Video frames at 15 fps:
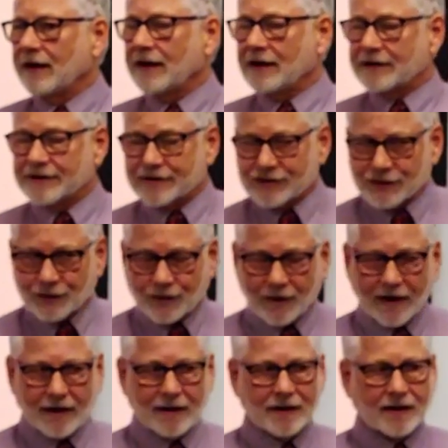He is
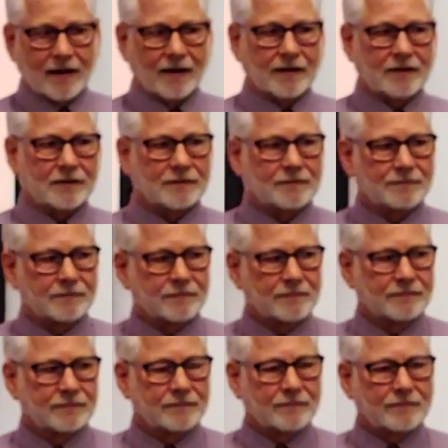trading
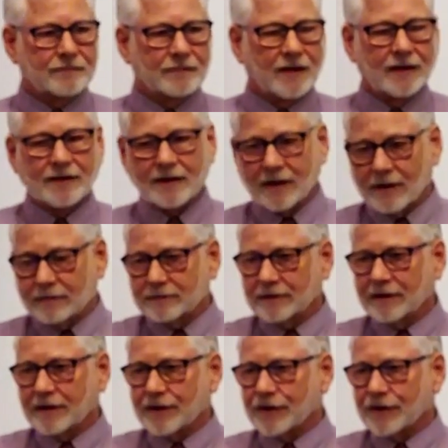in the only